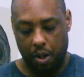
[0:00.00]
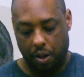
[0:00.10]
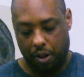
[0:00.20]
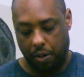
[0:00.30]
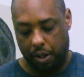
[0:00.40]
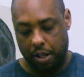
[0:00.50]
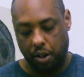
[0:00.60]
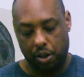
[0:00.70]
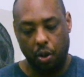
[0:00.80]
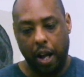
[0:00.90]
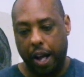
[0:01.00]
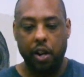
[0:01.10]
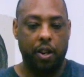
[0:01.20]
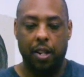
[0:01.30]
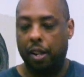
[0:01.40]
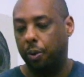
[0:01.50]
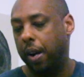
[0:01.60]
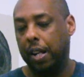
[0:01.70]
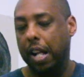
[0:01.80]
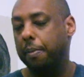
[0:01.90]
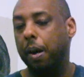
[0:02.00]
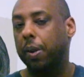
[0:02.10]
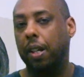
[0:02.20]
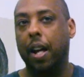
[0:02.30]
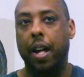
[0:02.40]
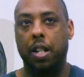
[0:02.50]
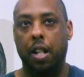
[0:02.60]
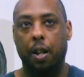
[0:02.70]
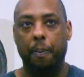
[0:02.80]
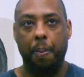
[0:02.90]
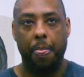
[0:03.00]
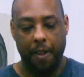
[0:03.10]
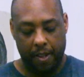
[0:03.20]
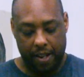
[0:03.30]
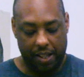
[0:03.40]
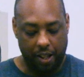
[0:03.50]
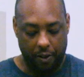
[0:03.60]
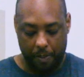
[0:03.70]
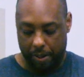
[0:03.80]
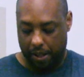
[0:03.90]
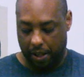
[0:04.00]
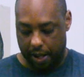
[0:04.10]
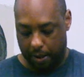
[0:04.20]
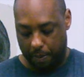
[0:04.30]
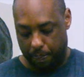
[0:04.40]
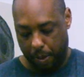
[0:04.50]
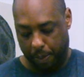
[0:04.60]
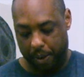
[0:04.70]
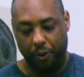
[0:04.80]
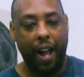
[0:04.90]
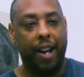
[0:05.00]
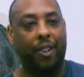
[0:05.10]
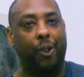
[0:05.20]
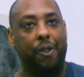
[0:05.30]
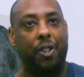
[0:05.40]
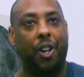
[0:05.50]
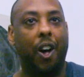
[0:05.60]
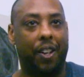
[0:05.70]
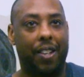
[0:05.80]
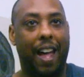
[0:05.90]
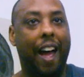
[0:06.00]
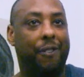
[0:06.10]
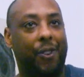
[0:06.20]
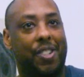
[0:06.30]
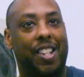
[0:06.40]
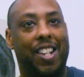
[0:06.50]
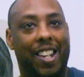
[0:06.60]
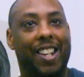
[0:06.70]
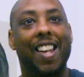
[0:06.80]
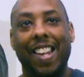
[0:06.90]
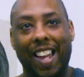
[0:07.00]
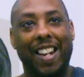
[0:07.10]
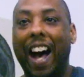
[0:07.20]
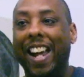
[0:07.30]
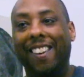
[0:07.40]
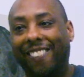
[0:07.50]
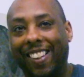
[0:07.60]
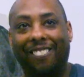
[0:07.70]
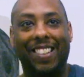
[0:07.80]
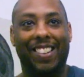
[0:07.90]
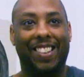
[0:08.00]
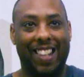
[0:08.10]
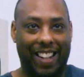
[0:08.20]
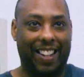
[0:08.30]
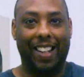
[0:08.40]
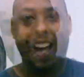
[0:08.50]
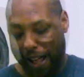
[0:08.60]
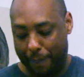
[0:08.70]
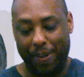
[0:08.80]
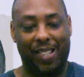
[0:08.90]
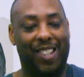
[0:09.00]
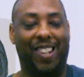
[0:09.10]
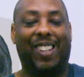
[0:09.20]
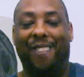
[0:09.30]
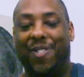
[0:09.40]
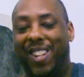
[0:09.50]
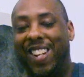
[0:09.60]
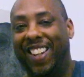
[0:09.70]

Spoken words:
So it's like there's no hierarchy. That's where I came up with the idea. Not that it would be like pretty radical if you call it Afro City in Iowa when it's like a opposite or something.